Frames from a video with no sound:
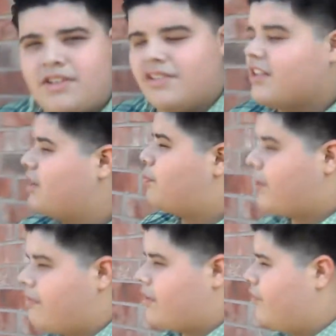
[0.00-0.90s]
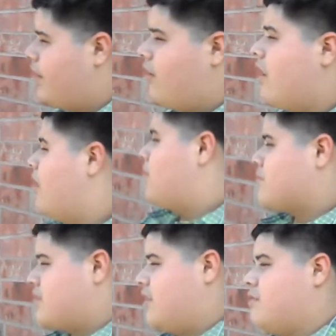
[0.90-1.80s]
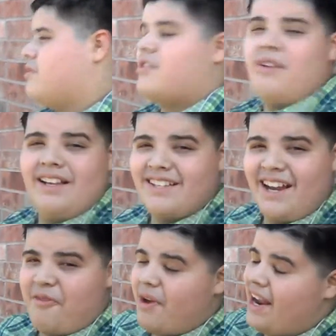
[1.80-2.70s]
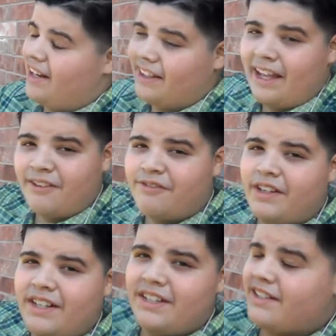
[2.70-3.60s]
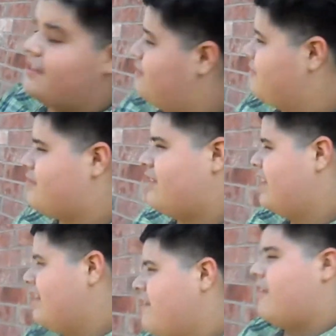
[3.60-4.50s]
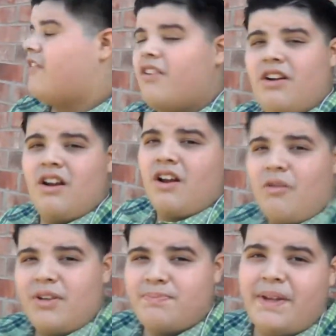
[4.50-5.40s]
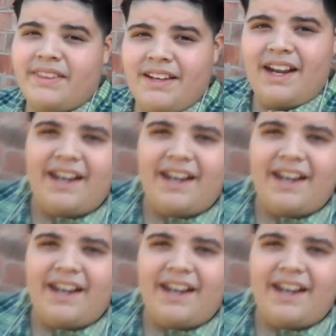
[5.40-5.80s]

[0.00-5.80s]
previous channel. Check out the previous video. Let me tell you it was a crazy night. We had a lot of fun. It was very fun. We spent